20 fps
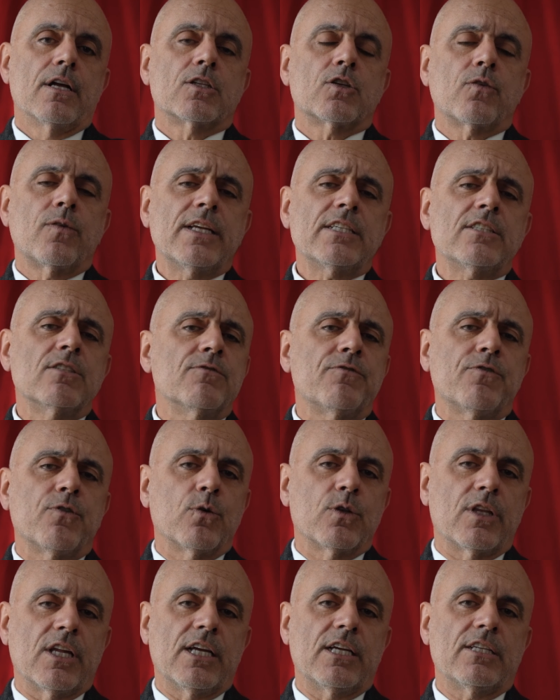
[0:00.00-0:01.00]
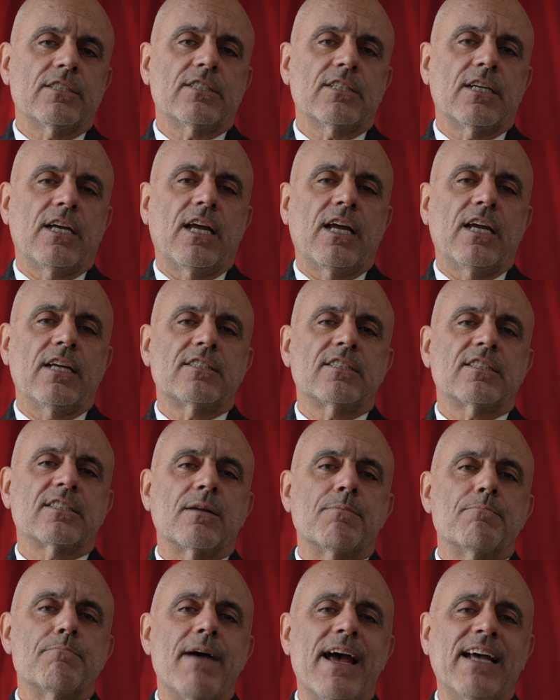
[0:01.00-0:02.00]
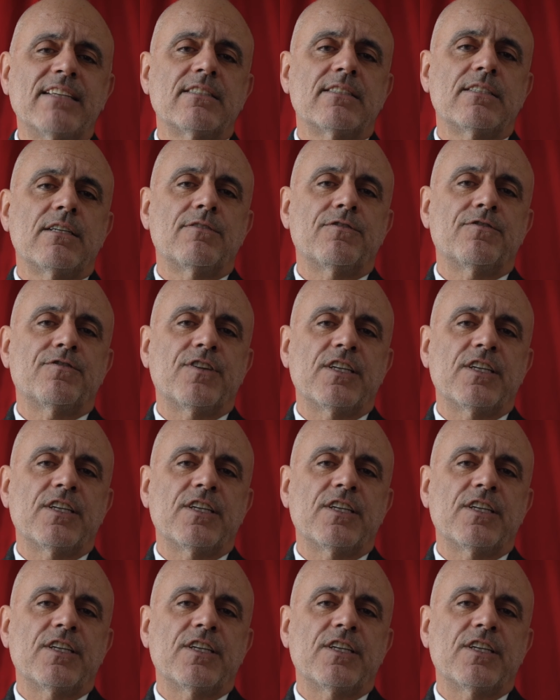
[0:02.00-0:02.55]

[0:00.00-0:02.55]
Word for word: The reason for this is the massive